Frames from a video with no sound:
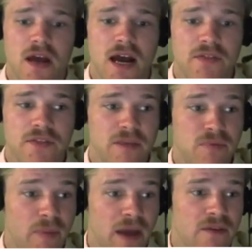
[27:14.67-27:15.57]
And the
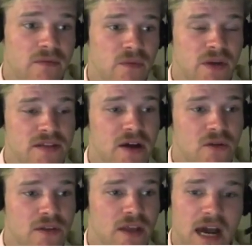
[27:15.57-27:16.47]
propellant, when it's
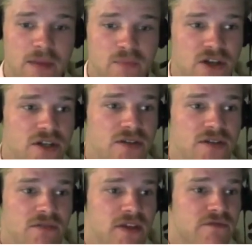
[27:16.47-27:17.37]
held at high
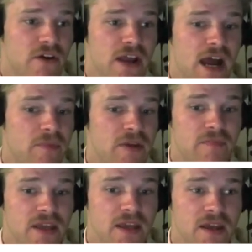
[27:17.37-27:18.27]
pressures, is very happy
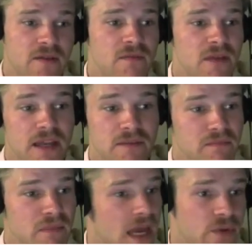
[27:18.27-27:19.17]
being
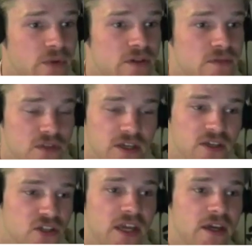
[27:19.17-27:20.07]
liquid. So you can
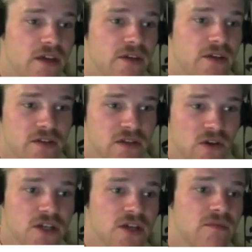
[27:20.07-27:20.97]
shake it, you can
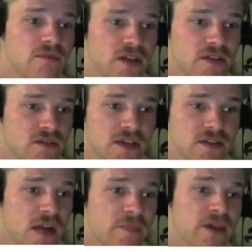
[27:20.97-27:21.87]
slosh it,
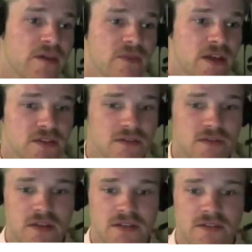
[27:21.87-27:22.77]
it's happy, it's
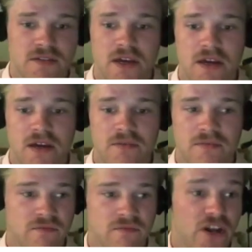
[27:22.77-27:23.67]

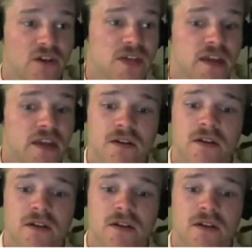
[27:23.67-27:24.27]
very content.